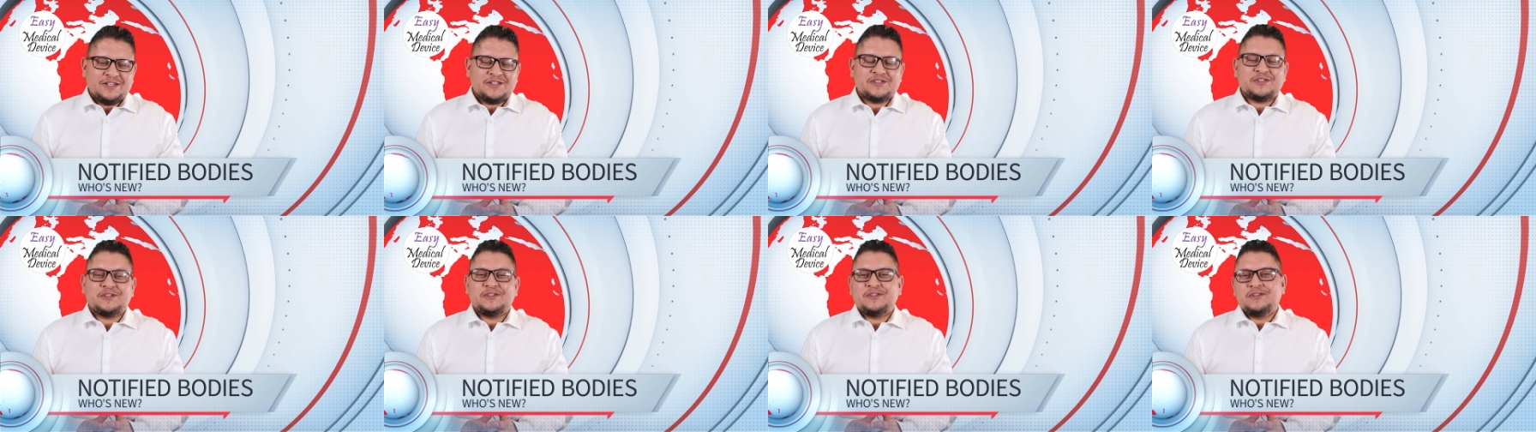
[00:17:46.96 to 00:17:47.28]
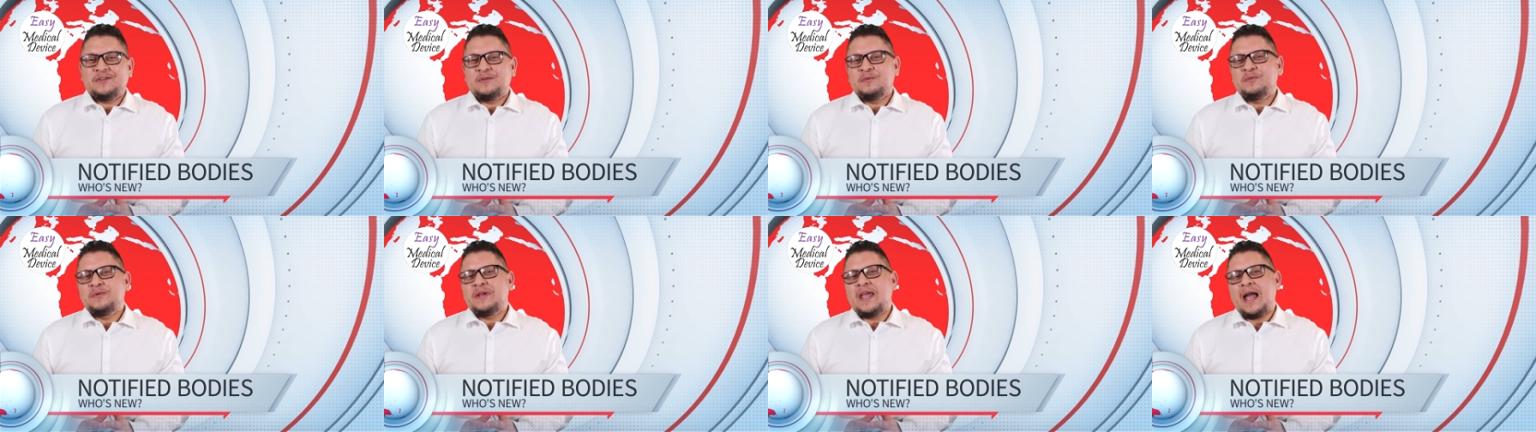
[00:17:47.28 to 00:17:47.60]

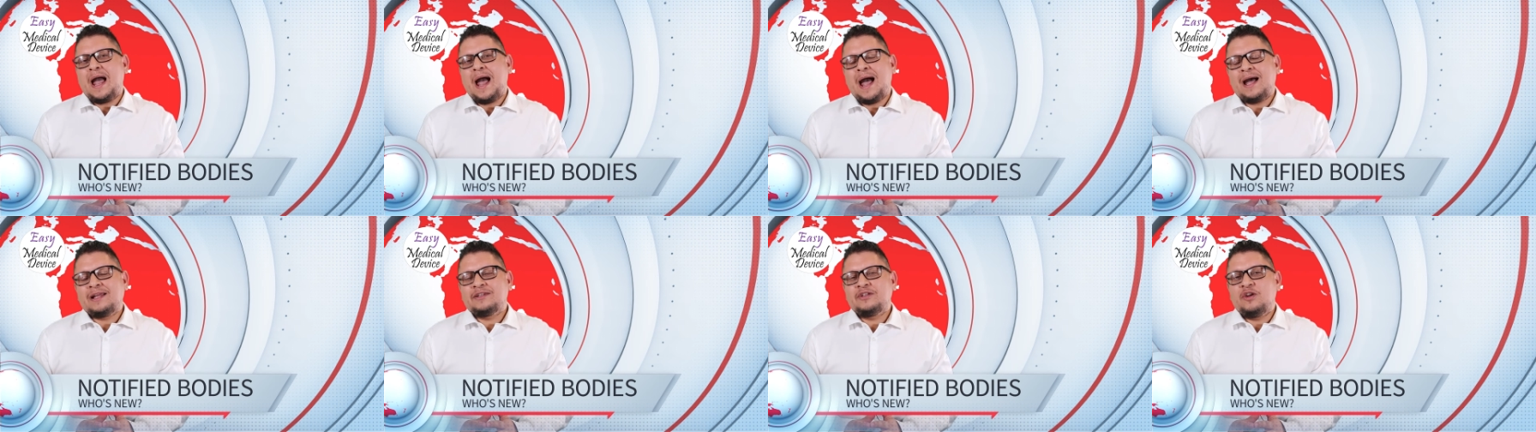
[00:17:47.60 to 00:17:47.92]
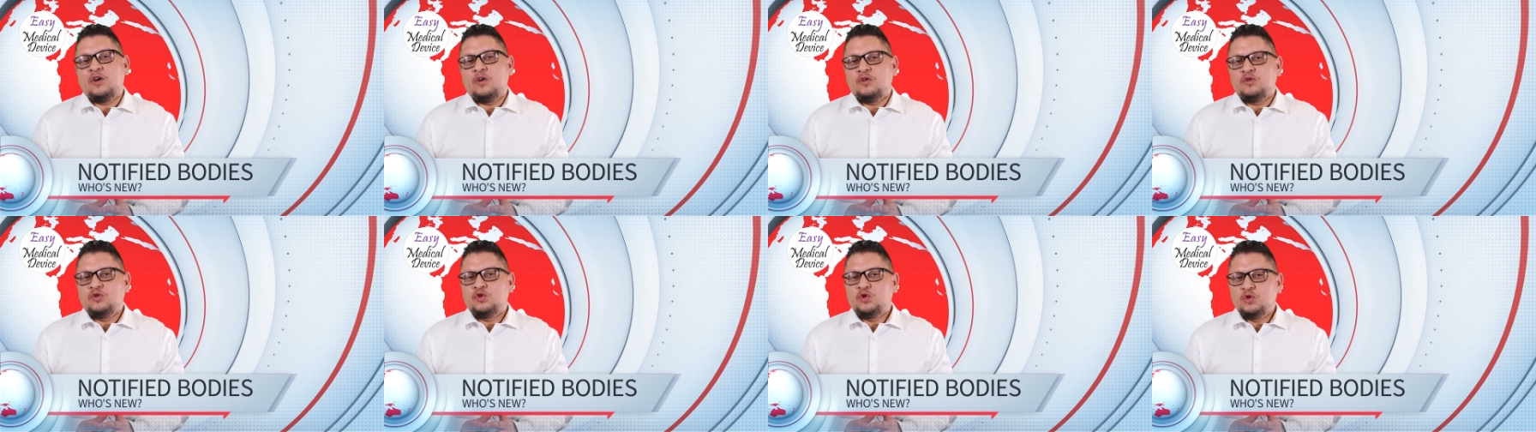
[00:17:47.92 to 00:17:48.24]
so we had
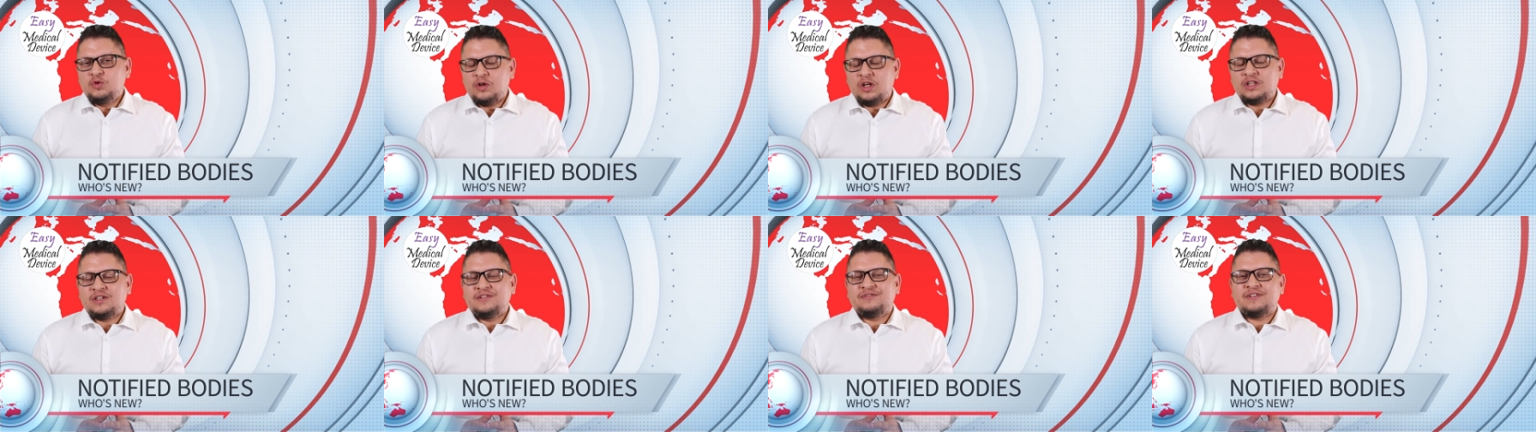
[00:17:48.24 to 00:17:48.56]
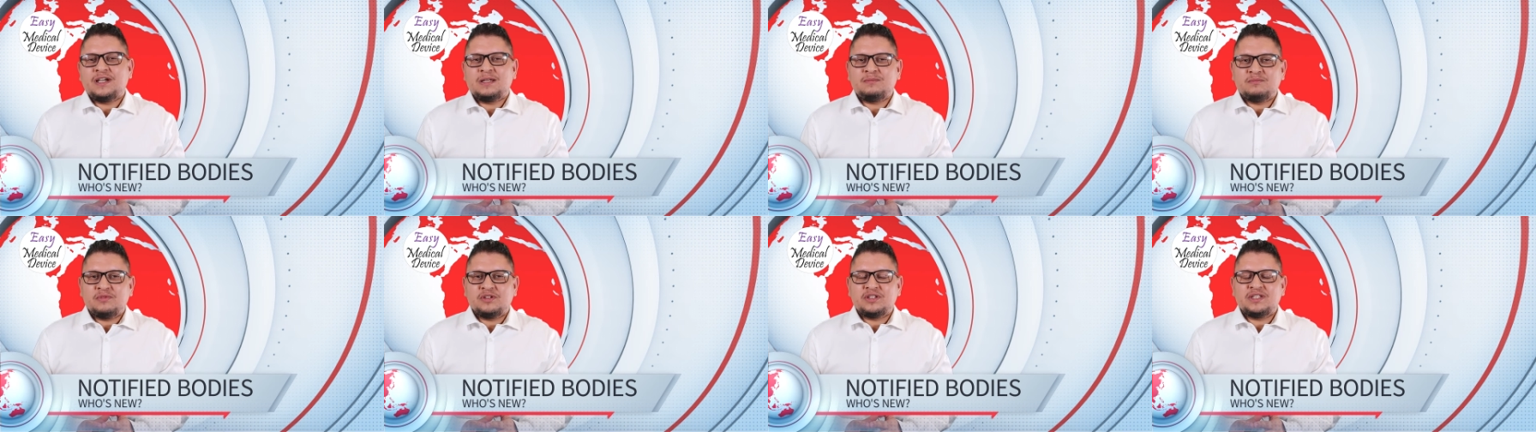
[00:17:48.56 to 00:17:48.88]
a new
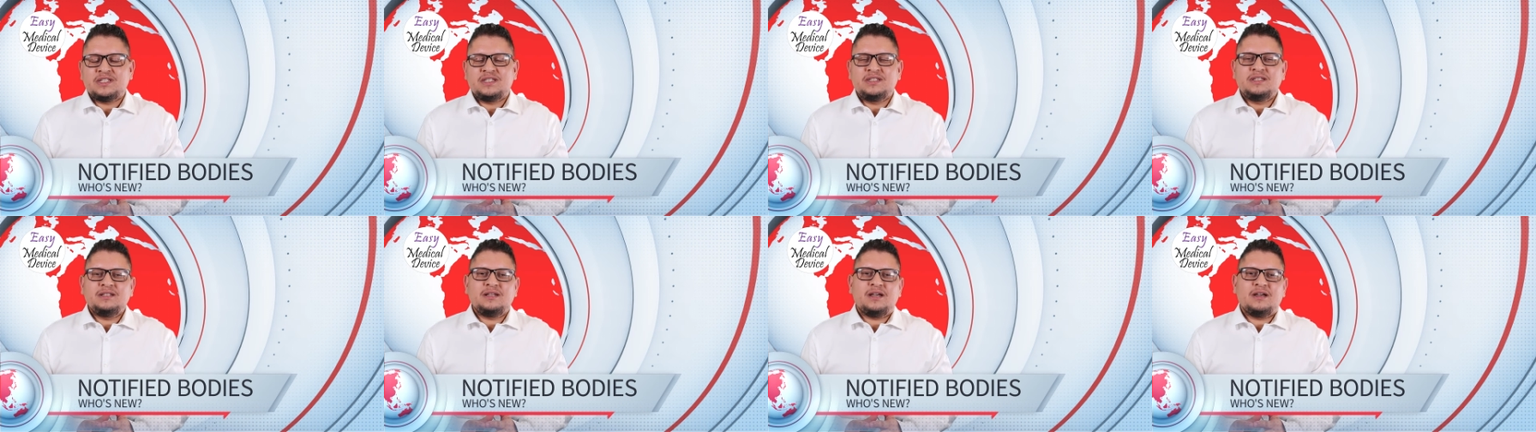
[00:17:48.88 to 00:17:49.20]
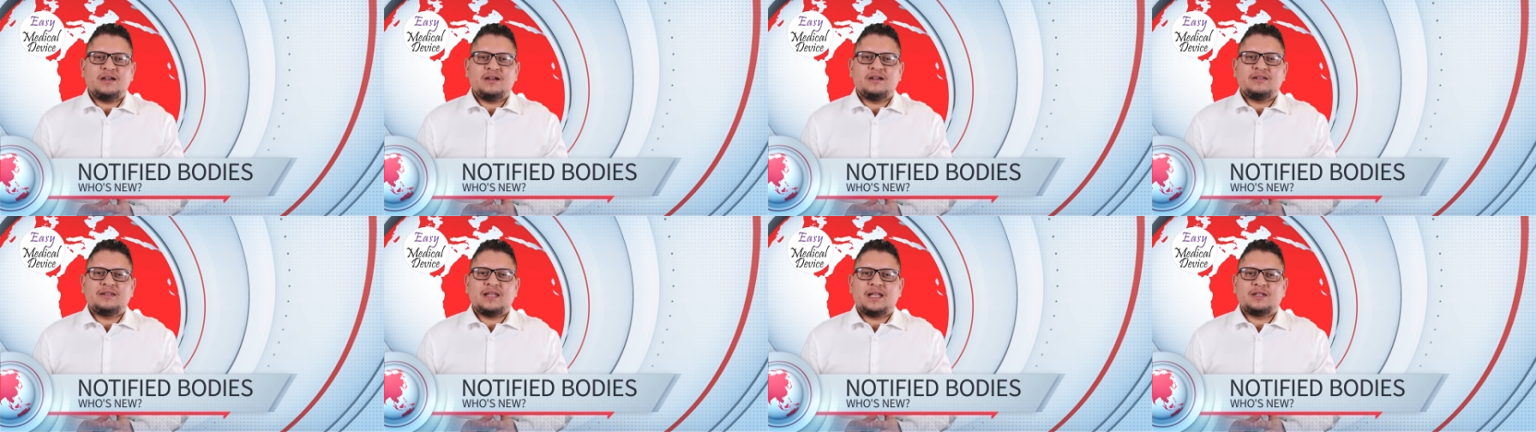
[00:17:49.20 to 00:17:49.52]
notified body
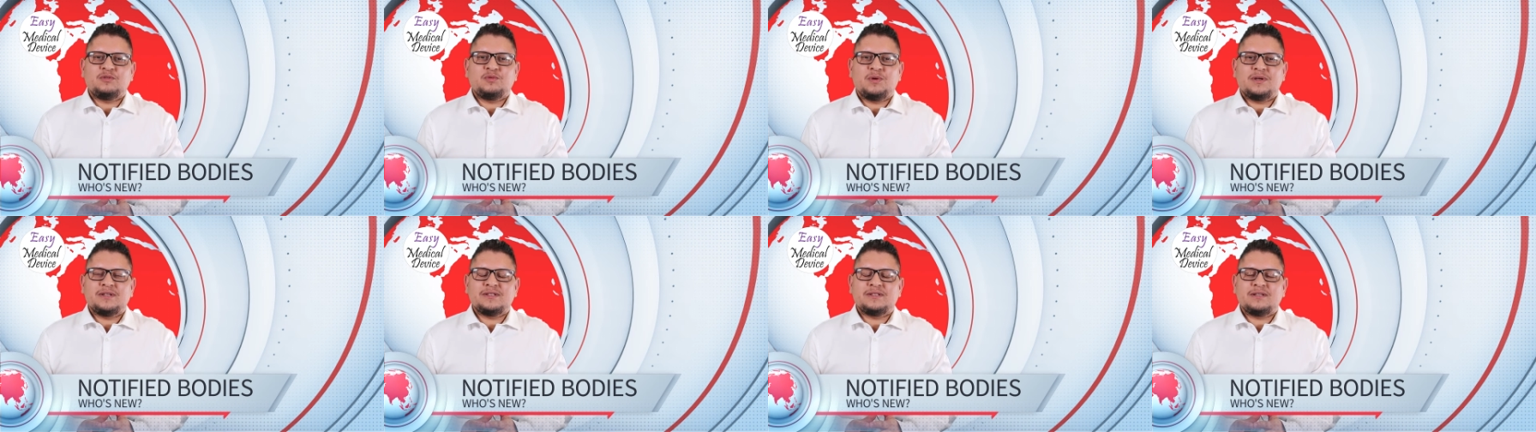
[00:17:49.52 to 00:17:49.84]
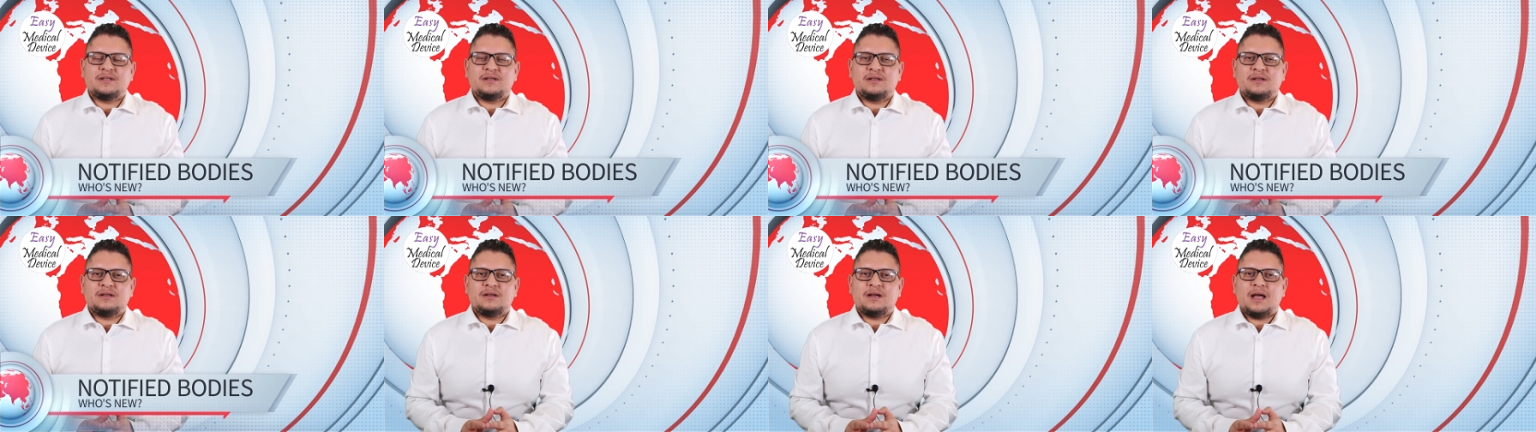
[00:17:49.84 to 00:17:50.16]
uh, that was
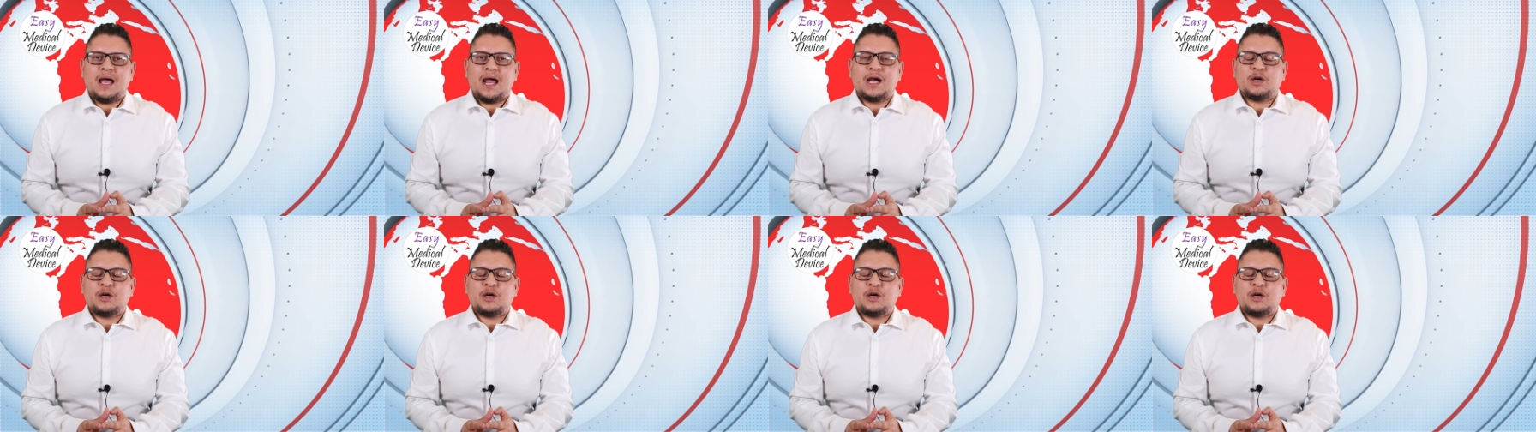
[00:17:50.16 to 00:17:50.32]
uh,